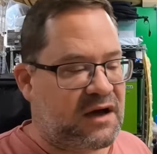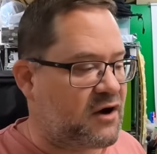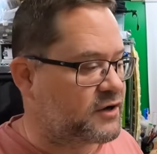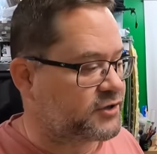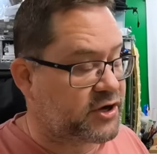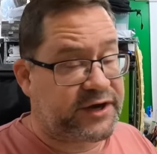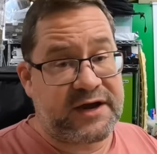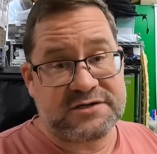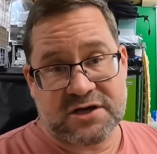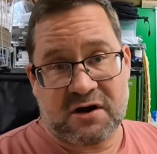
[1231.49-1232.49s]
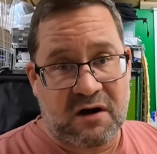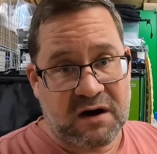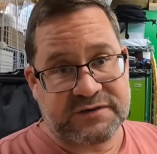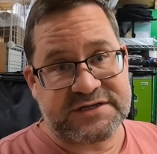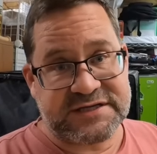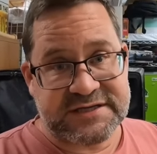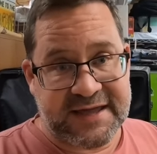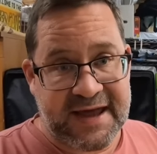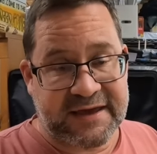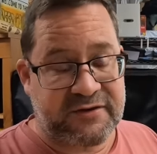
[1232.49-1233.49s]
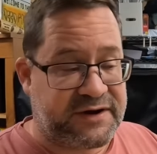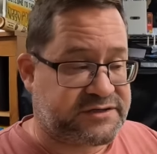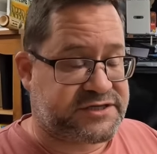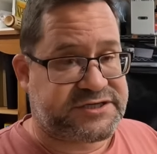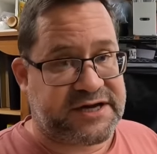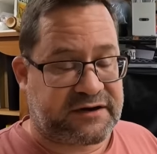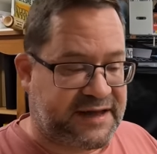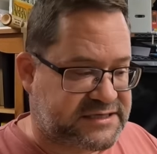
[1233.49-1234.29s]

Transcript: Oh, and look, here's a card that says thank you and here's a sticker.